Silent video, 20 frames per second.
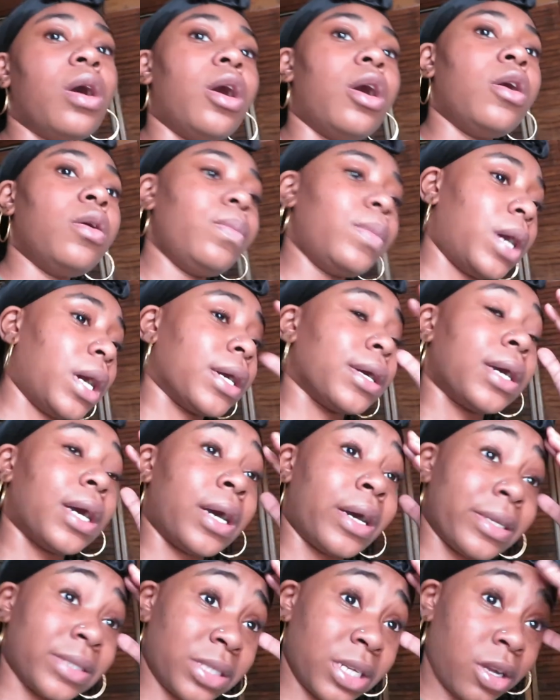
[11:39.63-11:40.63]
Oh my
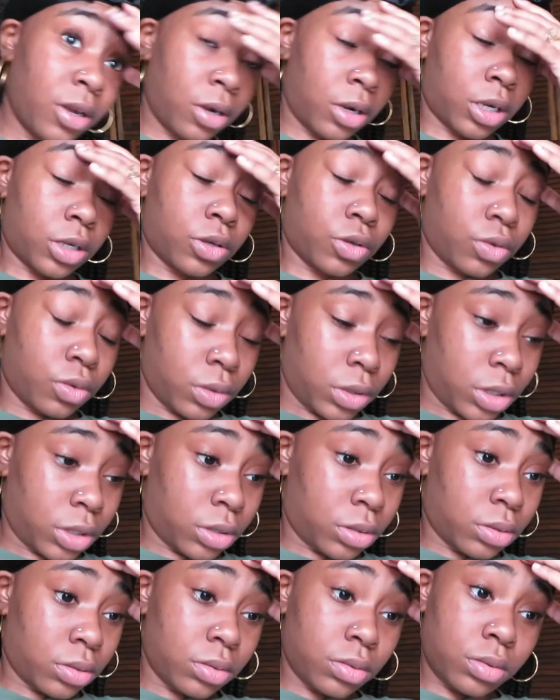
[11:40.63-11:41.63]
gosh, they are
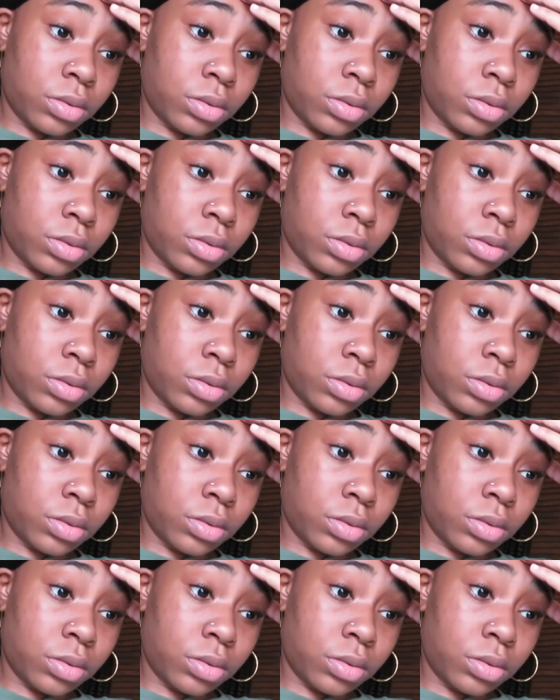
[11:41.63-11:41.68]
annoying.